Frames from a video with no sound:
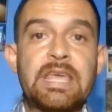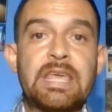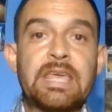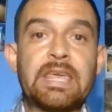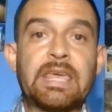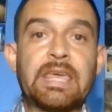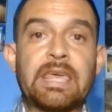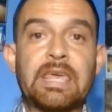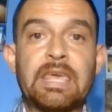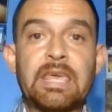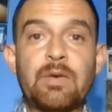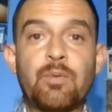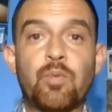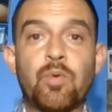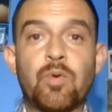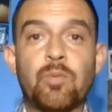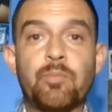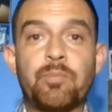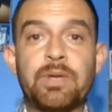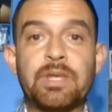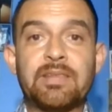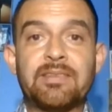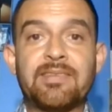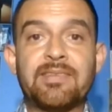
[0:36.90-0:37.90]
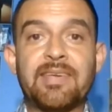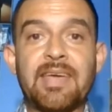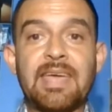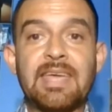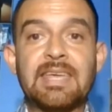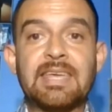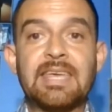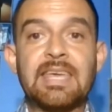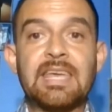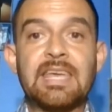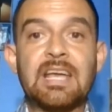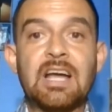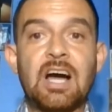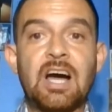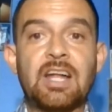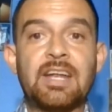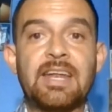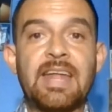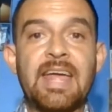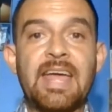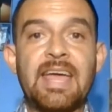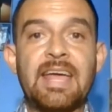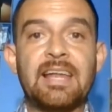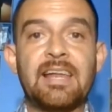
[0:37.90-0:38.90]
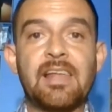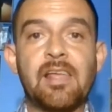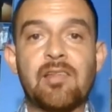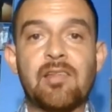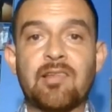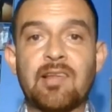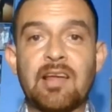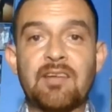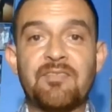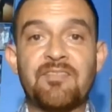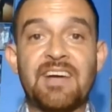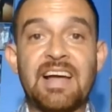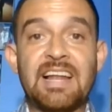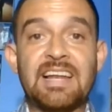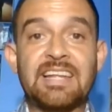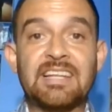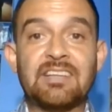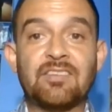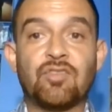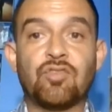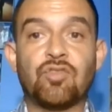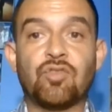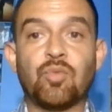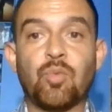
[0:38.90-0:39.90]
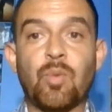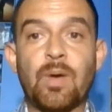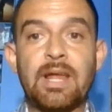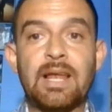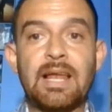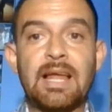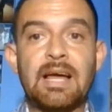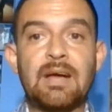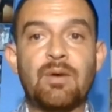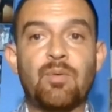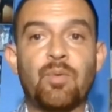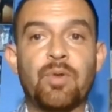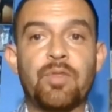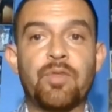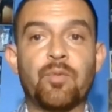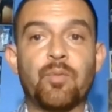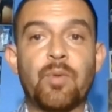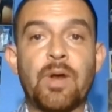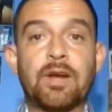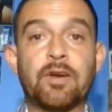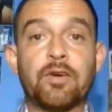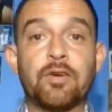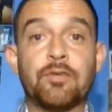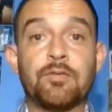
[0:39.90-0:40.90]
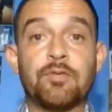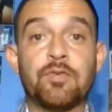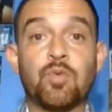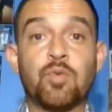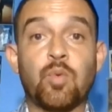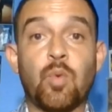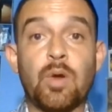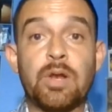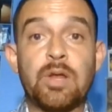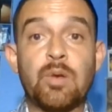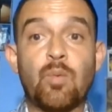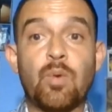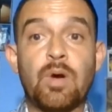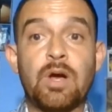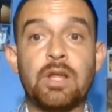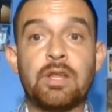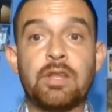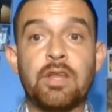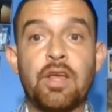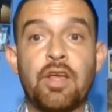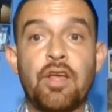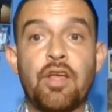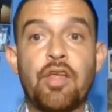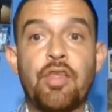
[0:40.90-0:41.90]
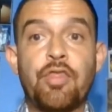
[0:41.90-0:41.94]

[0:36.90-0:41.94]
He will be taking on Eleazar Valenzuela with a record of 21-13-4,